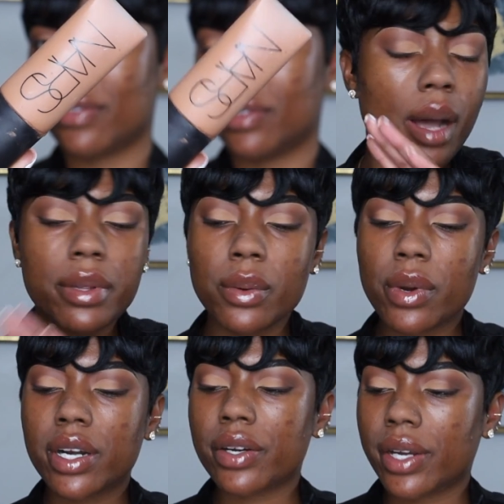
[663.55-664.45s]
Probably
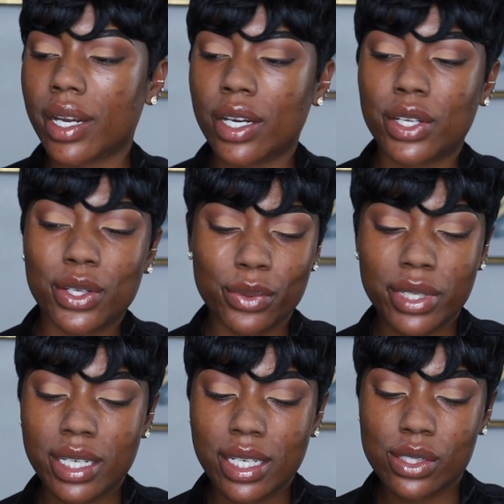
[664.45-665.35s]
wondering, do you
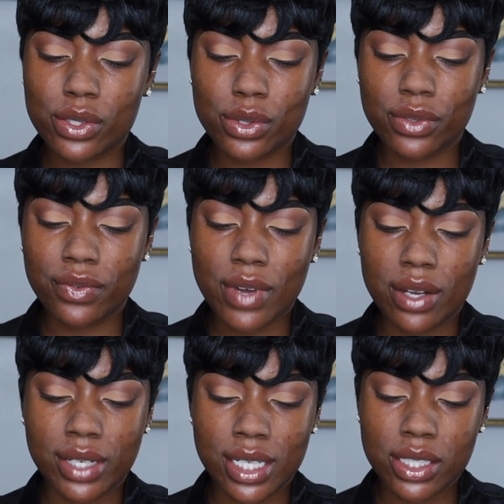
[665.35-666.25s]
really need 2
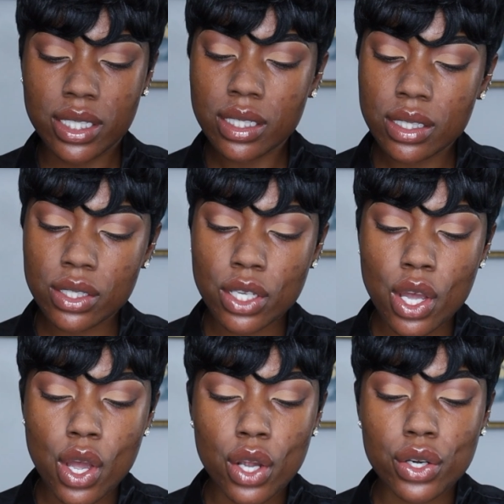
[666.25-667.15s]
foundations?
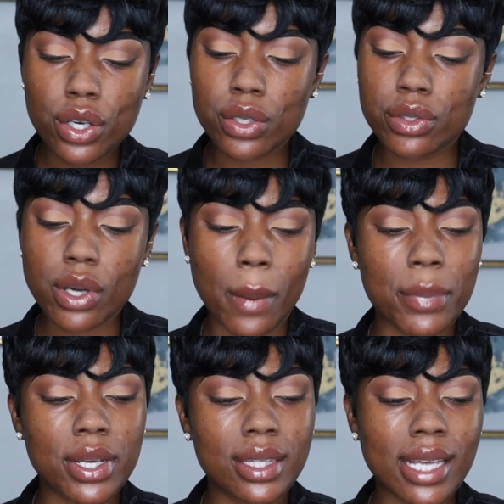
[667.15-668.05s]
No, you don't,
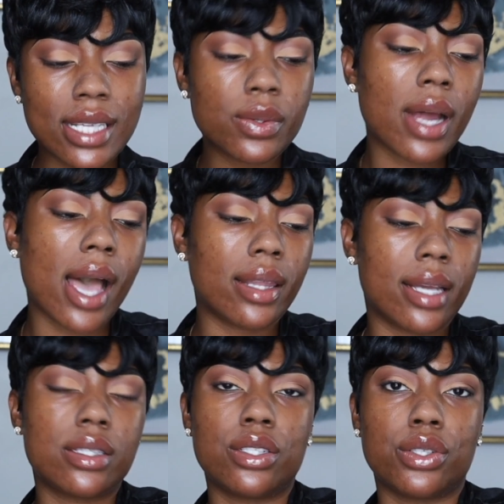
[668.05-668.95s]
but that's what I
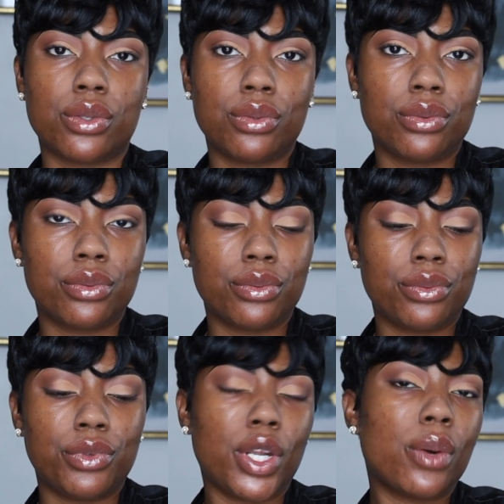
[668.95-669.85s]
like to do.
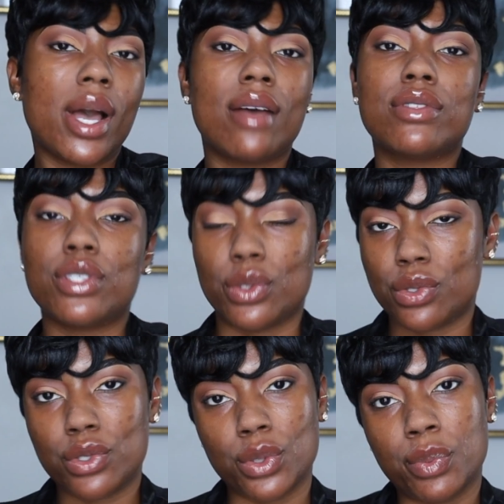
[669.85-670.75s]
You don't have to use
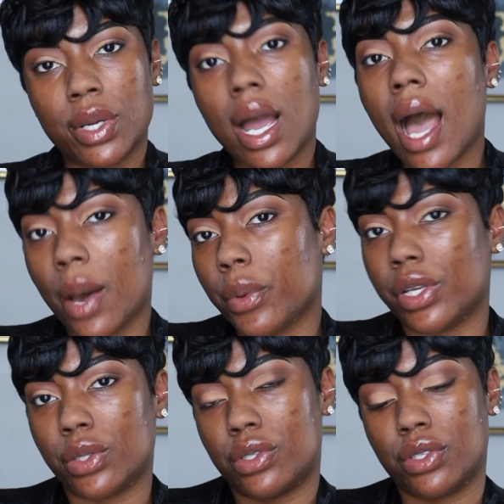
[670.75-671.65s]
2, but I want
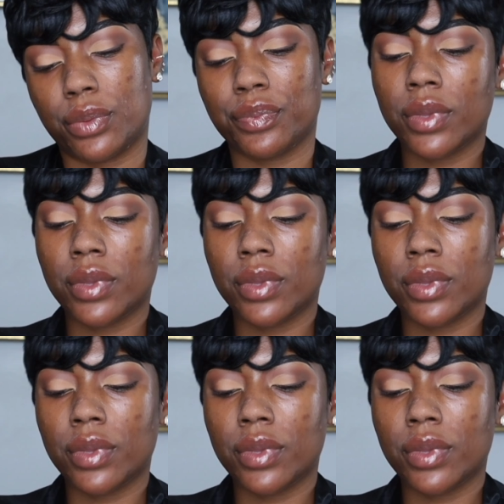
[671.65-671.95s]
to use 2.